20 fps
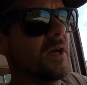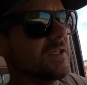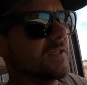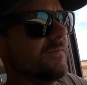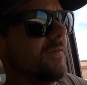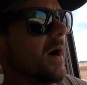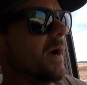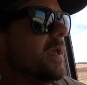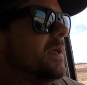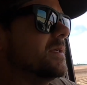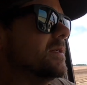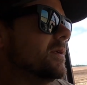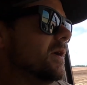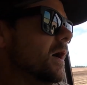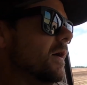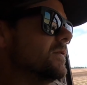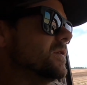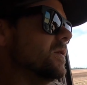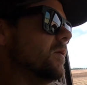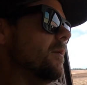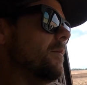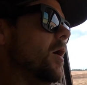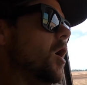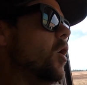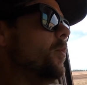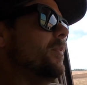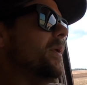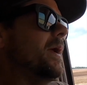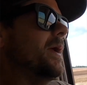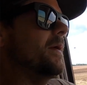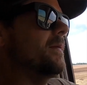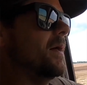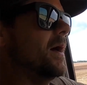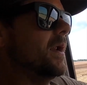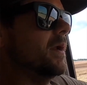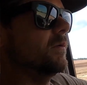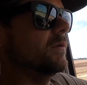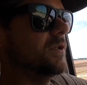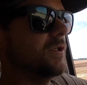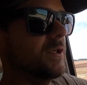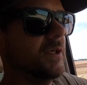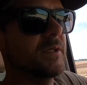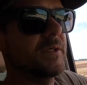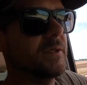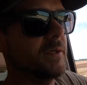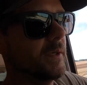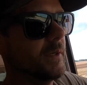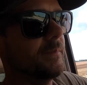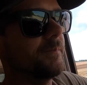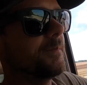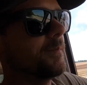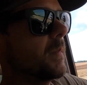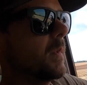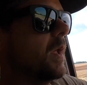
does funky stuff. So I'm hoping that it was just a,